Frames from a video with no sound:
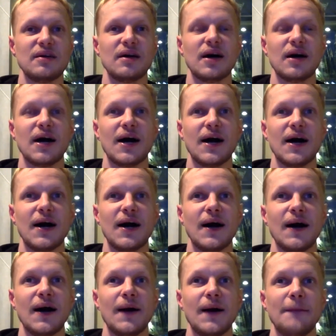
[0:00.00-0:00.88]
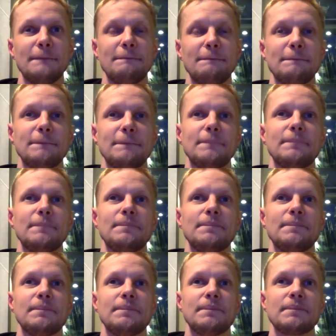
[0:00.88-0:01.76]
Um,
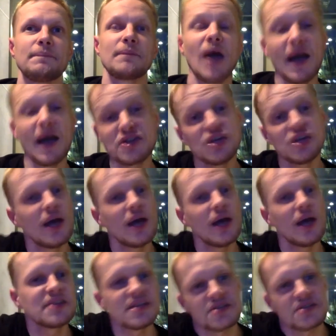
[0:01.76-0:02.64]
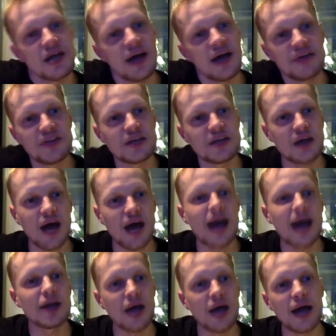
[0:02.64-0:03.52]
actually, how about this? I, I think
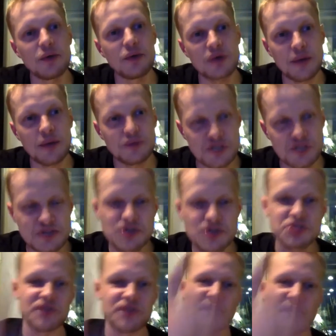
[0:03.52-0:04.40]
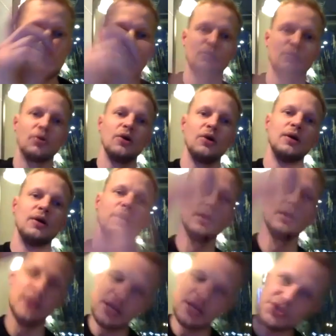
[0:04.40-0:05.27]
I, I, I would say here's a favorable,
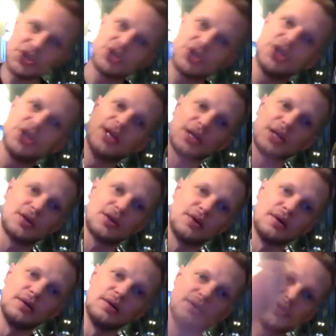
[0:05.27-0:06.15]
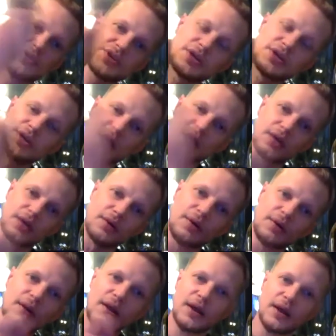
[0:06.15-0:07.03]
here's a good It Girl. Here's a good It
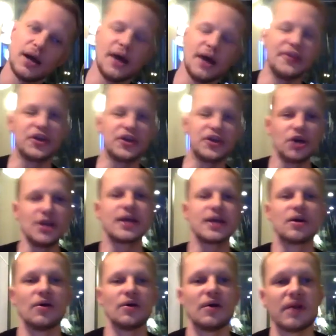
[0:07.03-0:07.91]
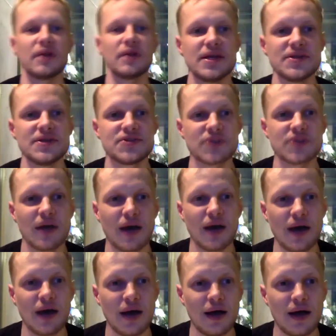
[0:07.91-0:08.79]
Girl. Uh, the good It Girl is
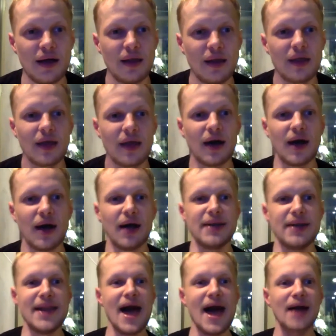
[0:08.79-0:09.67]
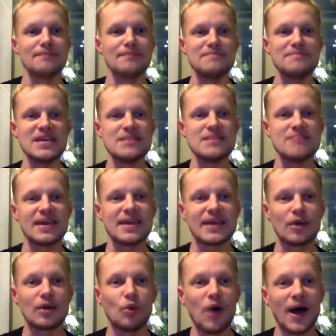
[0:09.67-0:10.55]
uh, uh, not me
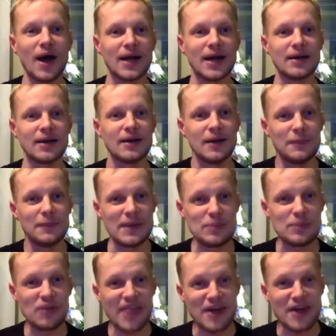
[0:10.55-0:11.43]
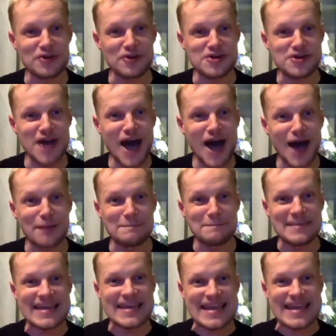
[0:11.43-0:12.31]
making wine. People that are not
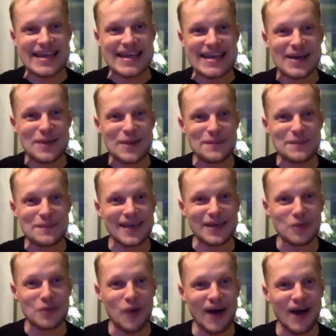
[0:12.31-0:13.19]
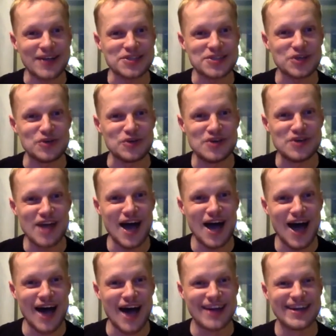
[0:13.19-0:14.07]
me making wine. So
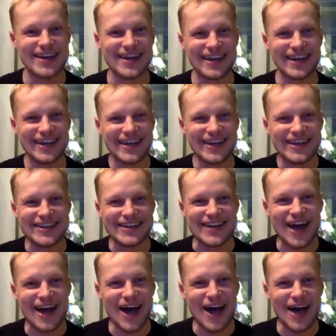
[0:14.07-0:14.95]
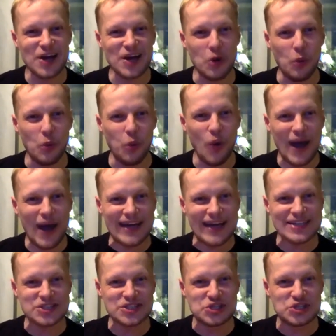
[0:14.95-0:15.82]
non,
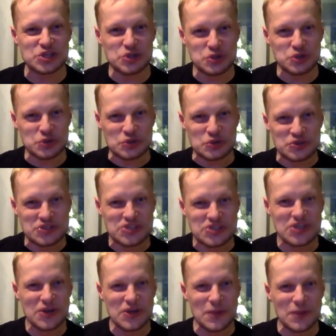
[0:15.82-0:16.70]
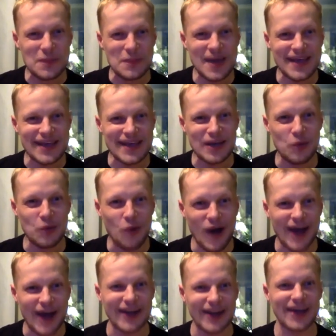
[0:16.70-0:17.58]
non-white dudes making
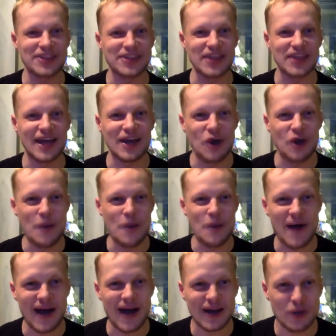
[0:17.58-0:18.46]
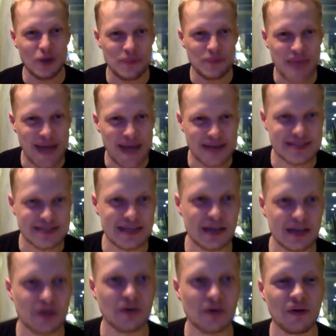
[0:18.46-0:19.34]
wine. I, I hope I hope that is the
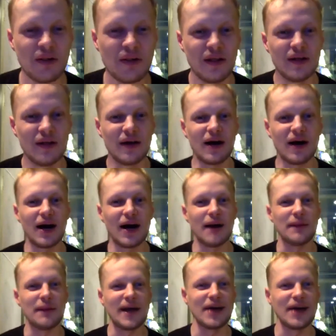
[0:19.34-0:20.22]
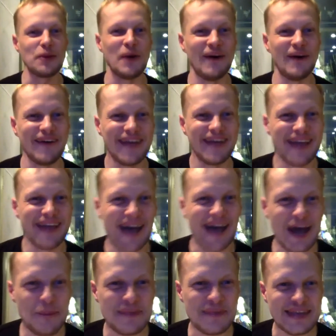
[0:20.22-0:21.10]
It Girl. Um, I hope
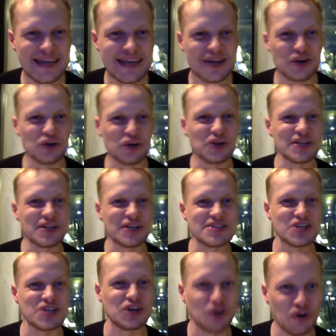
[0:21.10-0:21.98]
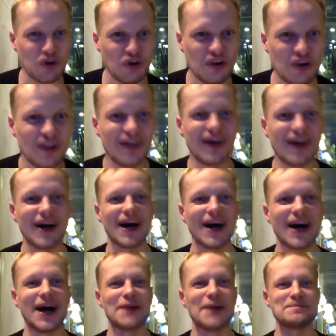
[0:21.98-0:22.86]
I hope the It Girl is a girl.
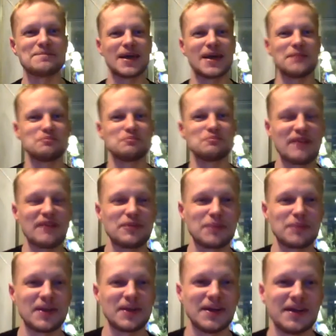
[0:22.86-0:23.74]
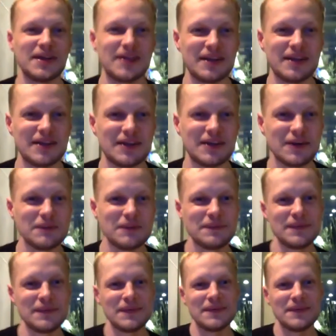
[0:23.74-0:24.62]
Um, and preferably, you know,
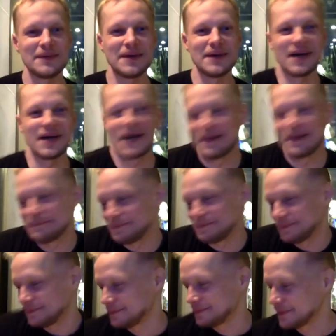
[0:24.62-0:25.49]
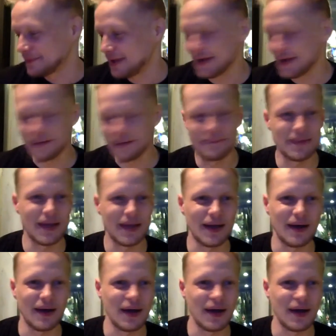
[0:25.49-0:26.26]
um, yeah, yeah,